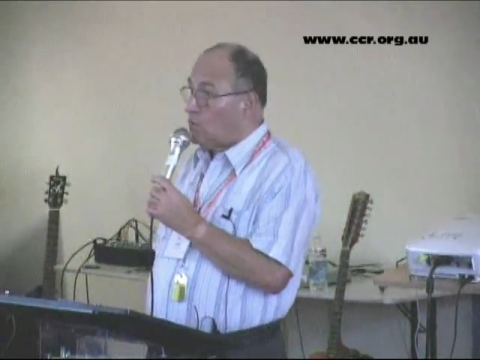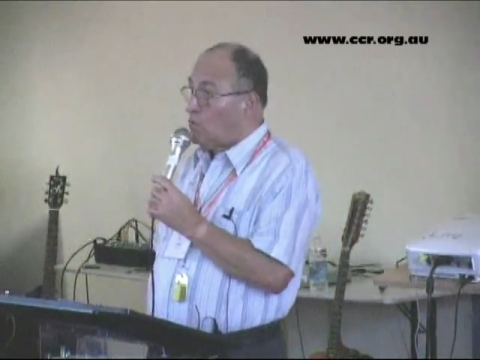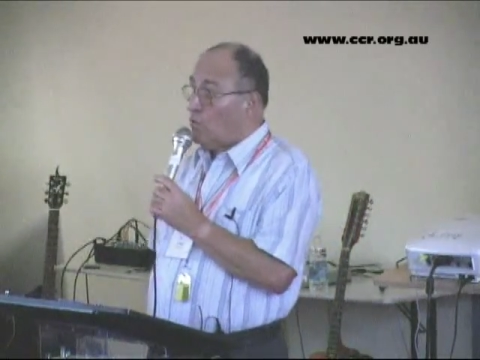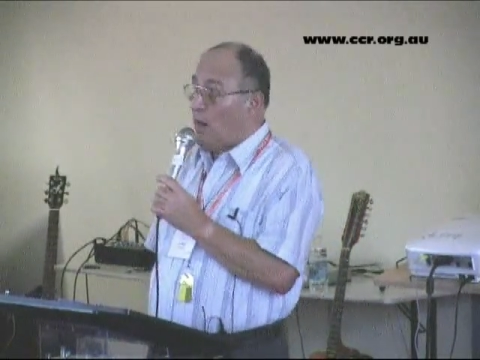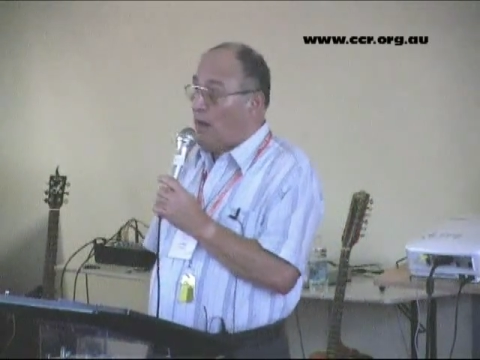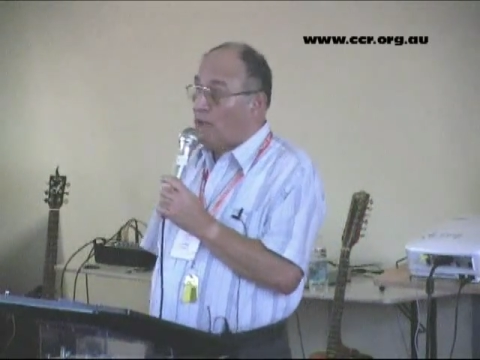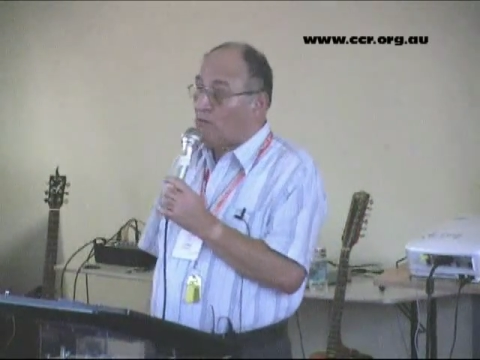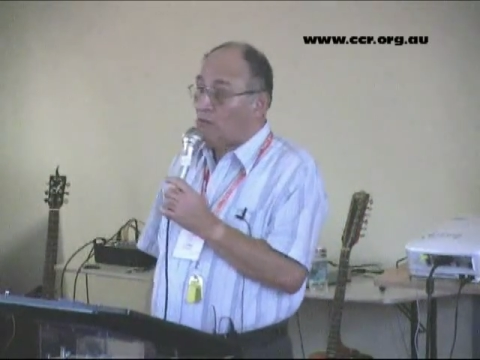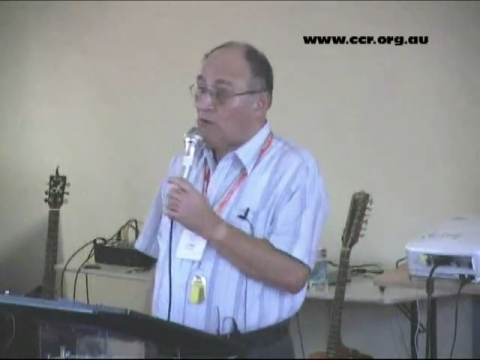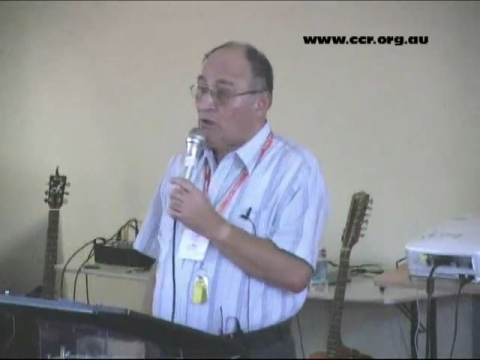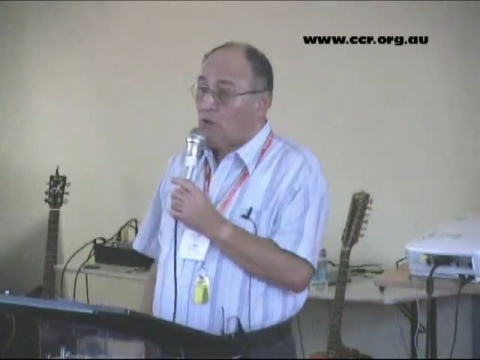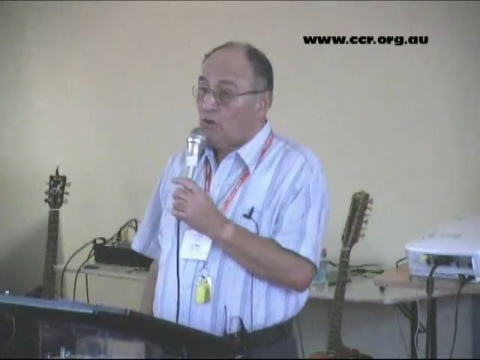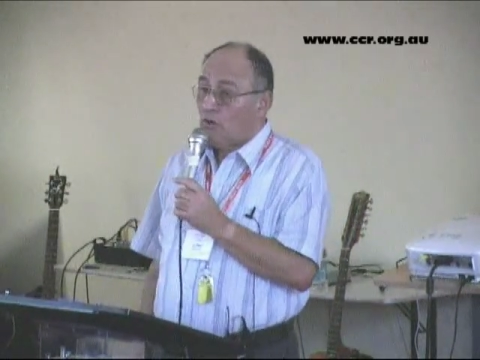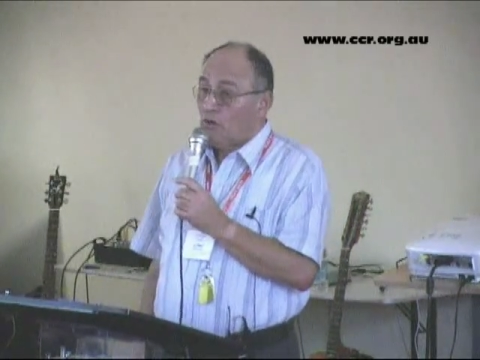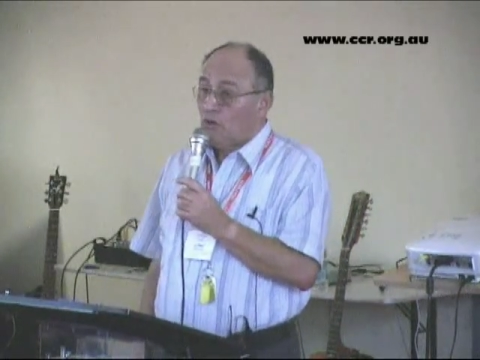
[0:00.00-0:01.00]
one
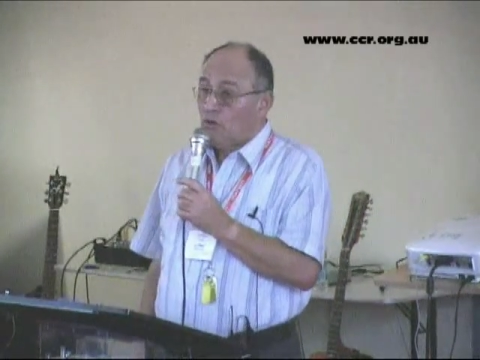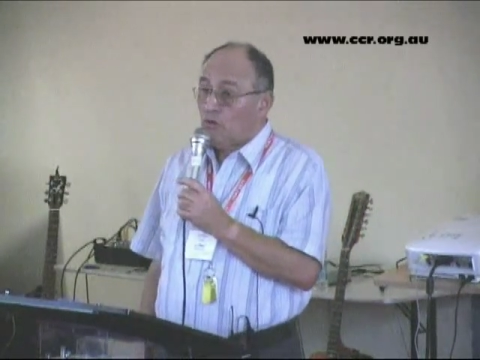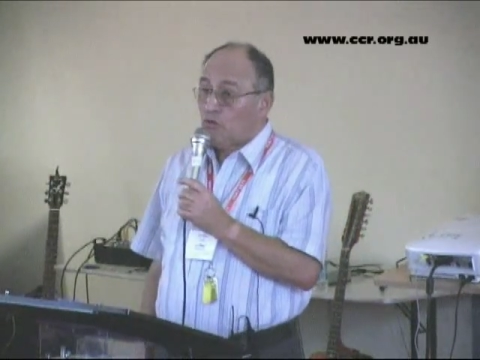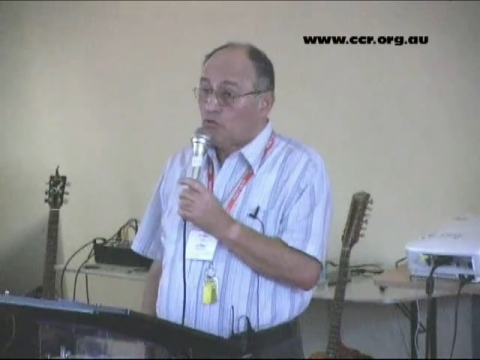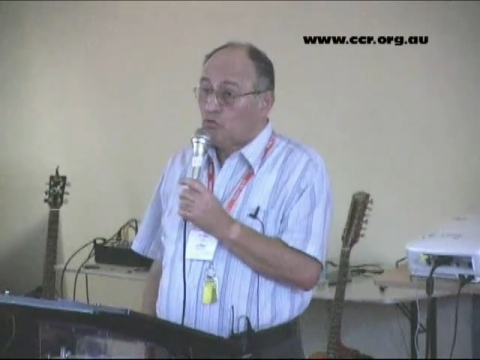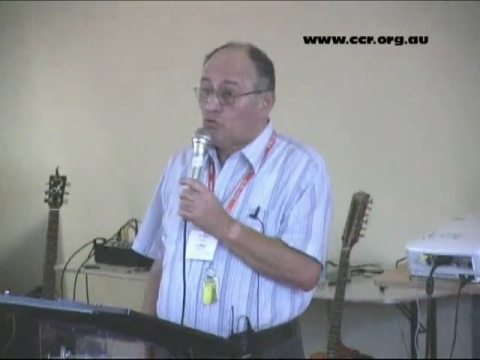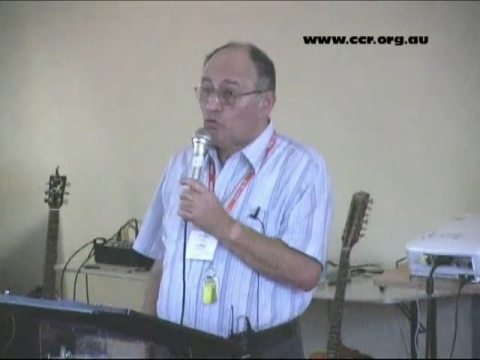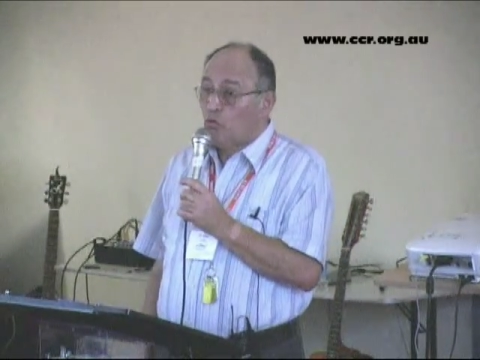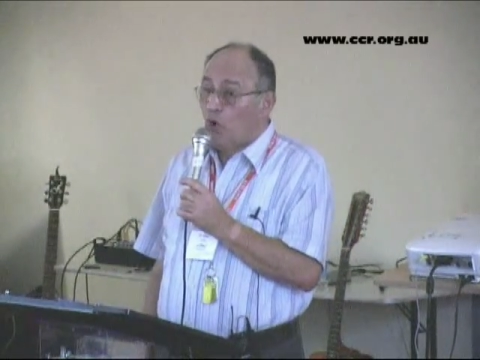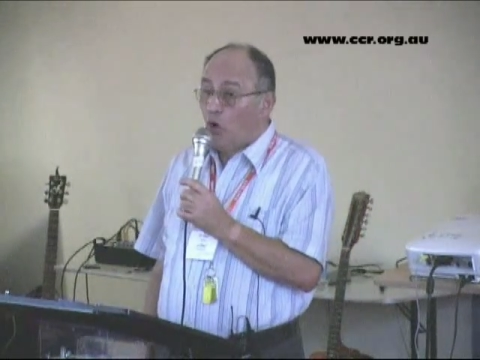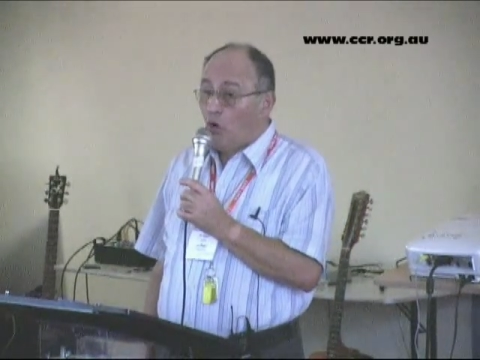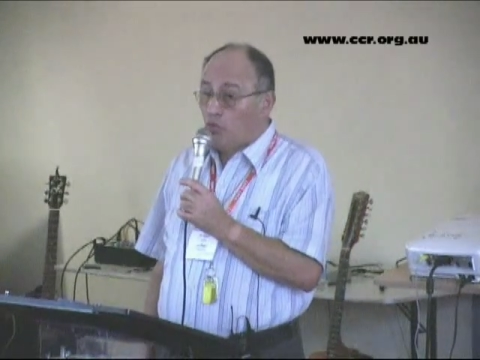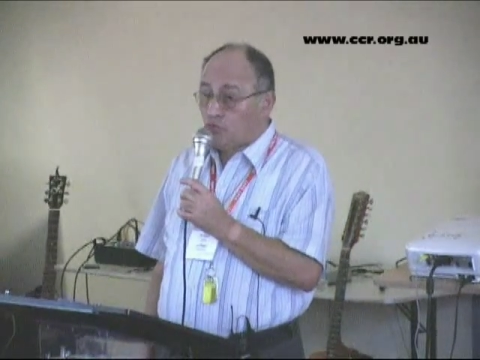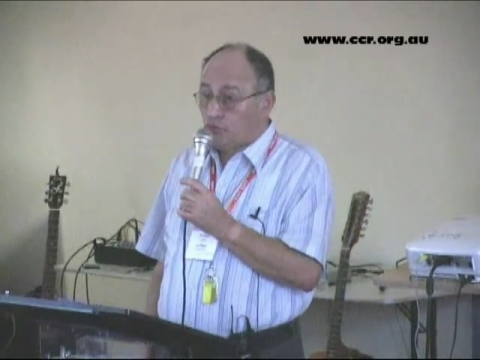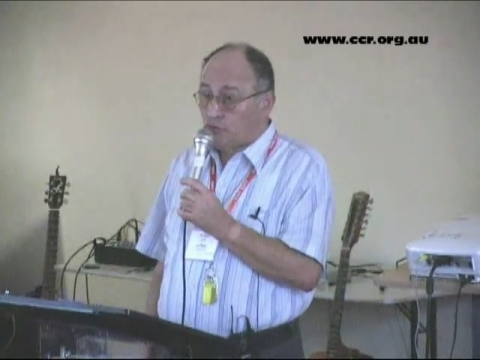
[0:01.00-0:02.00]
to
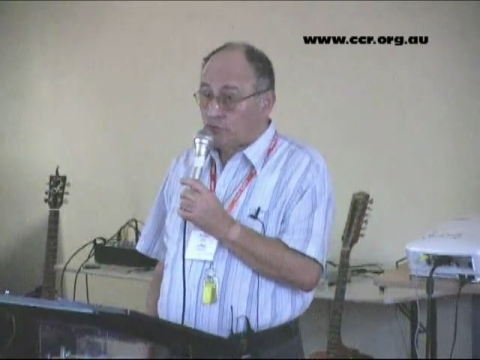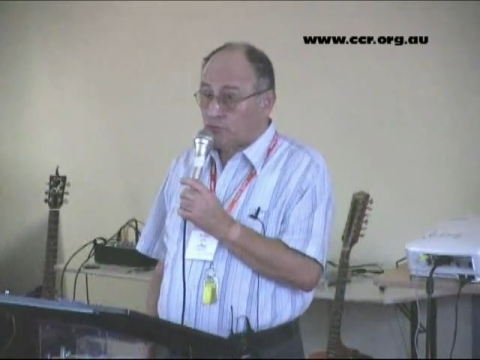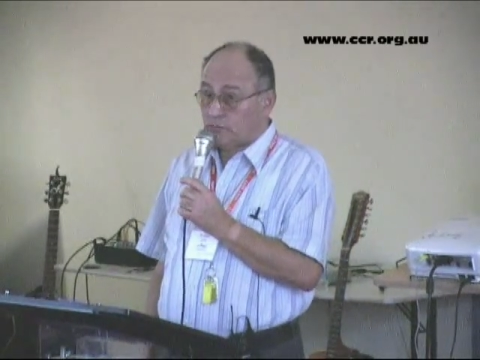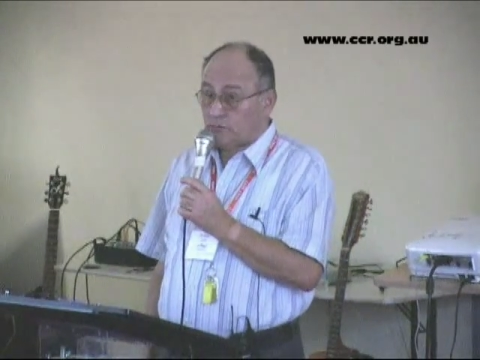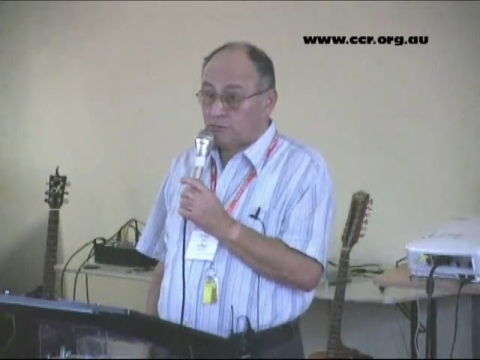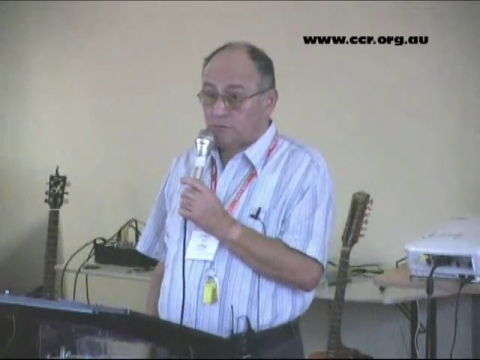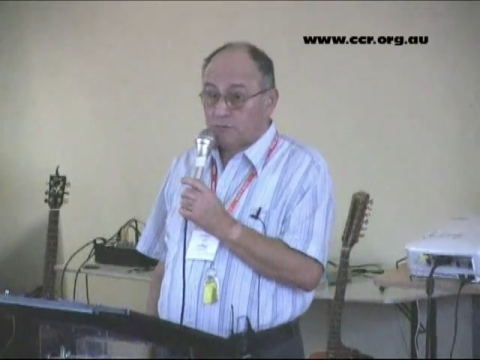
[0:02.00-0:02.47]
go to.